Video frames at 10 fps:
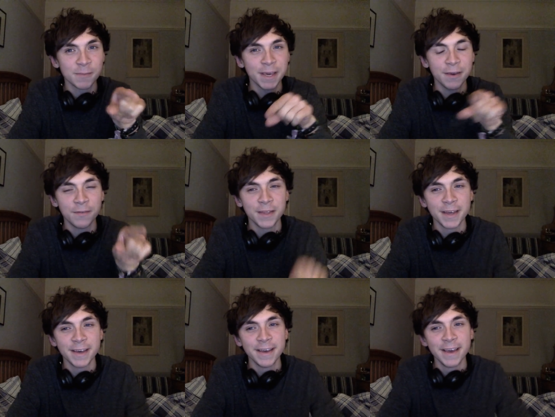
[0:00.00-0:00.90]
me of
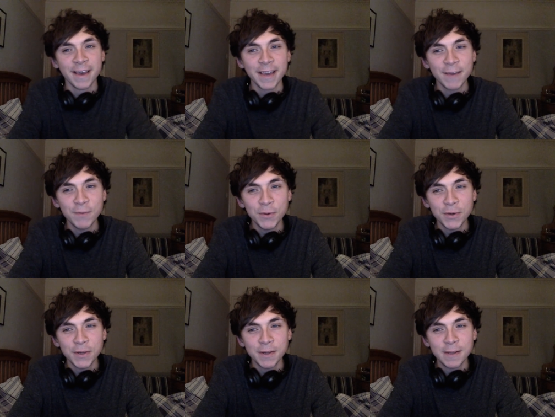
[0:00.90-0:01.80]
the. If you
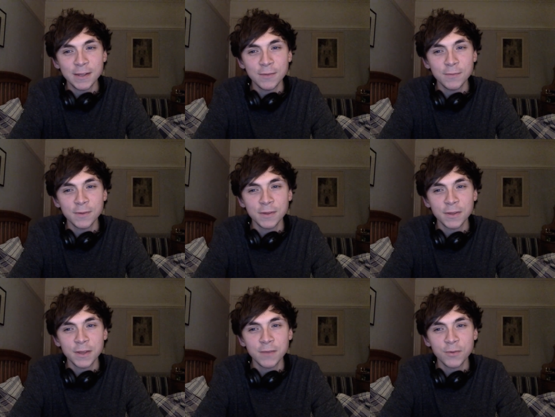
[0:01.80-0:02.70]
could do
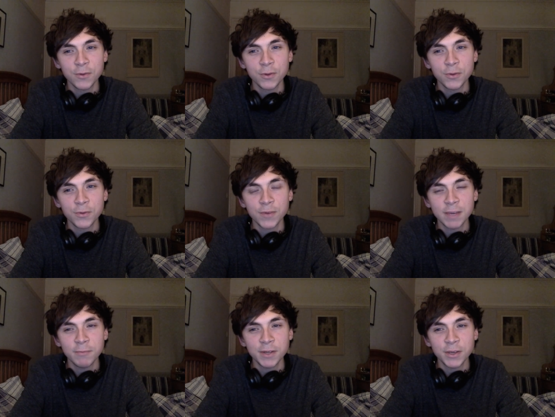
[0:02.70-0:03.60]
do, do a
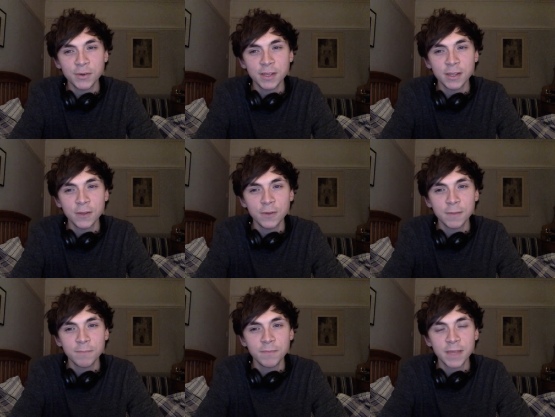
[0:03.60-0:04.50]
dream where you could do
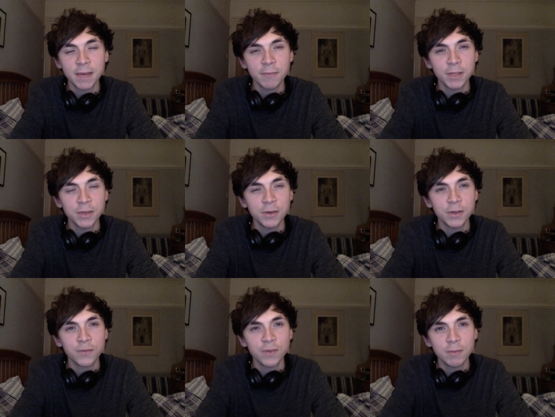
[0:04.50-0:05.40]
the thing when you
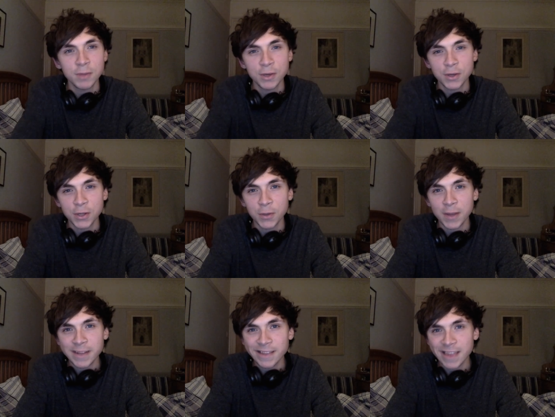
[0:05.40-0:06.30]
could dream and you could do
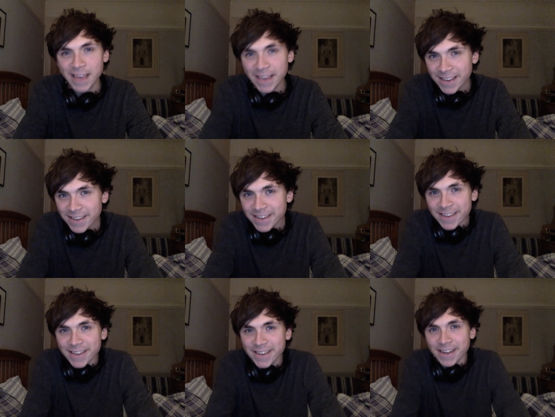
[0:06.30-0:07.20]
anything,
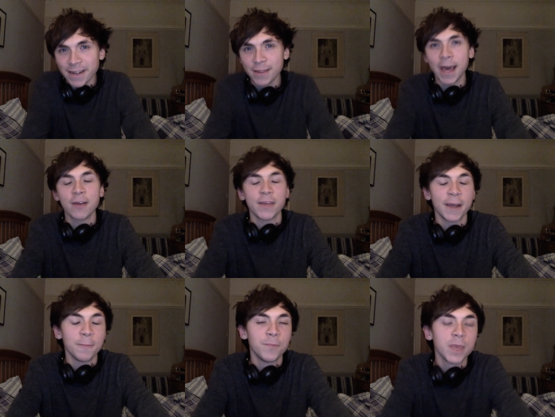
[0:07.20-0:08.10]
that
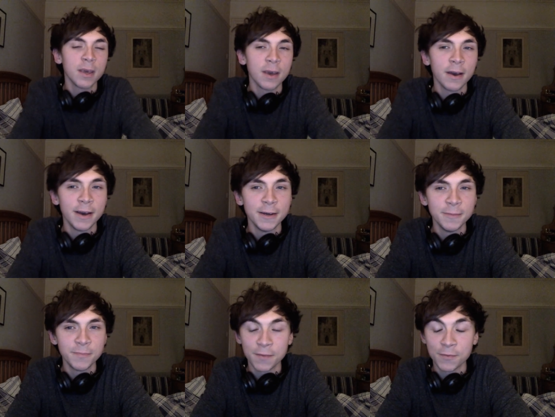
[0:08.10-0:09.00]
thing.
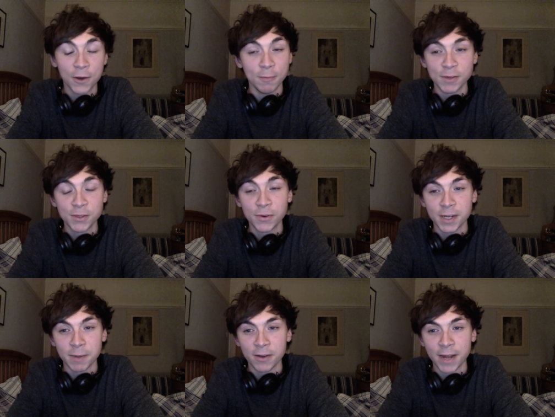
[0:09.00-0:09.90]
Um, I forgot what I was
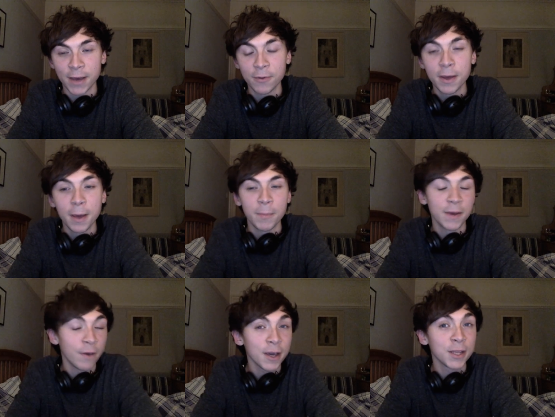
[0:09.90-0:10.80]
talking about now. But
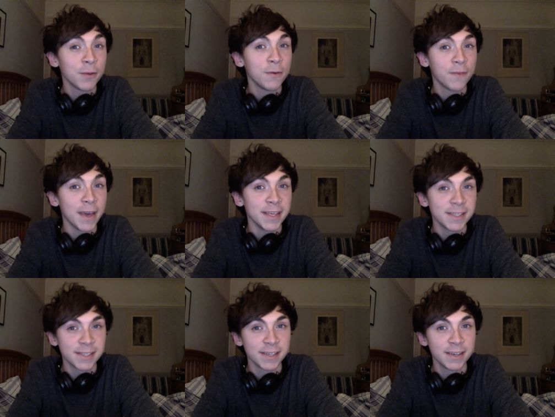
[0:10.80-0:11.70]
if I could do a
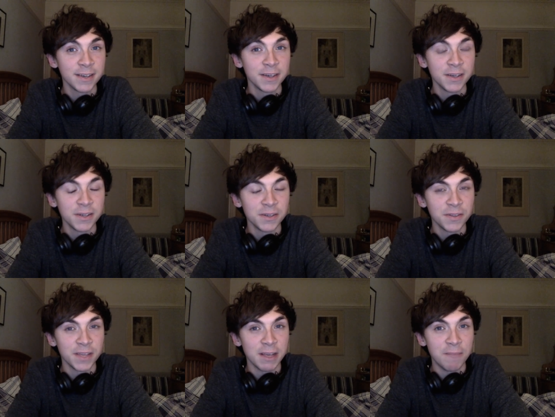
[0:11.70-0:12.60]
face
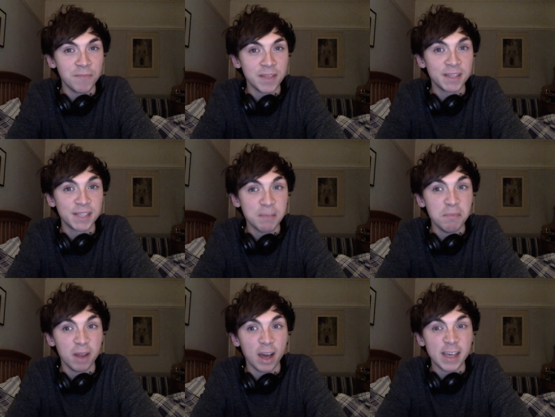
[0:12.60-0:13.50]
that
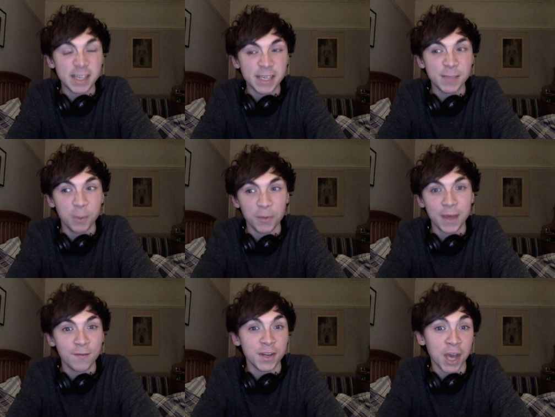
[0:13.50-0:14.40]
symbolizes what
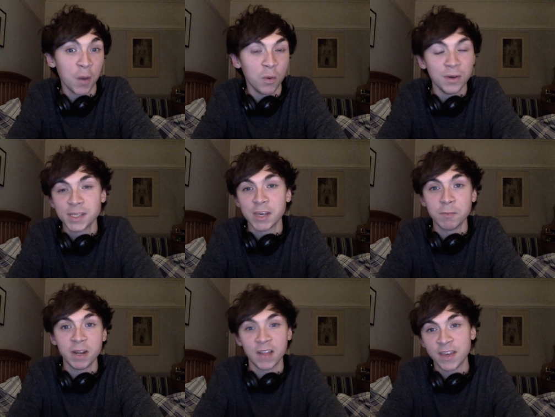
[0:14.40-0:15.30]
that video was, it
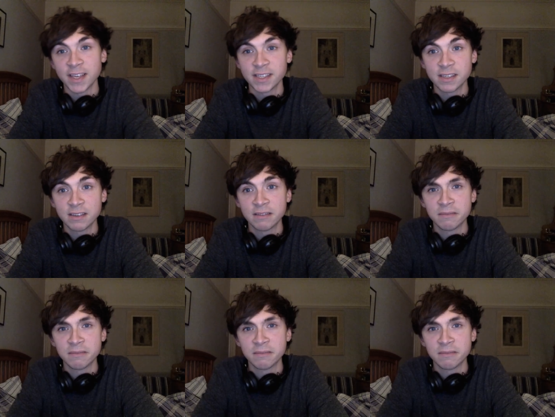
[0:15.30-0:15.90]
would be like this.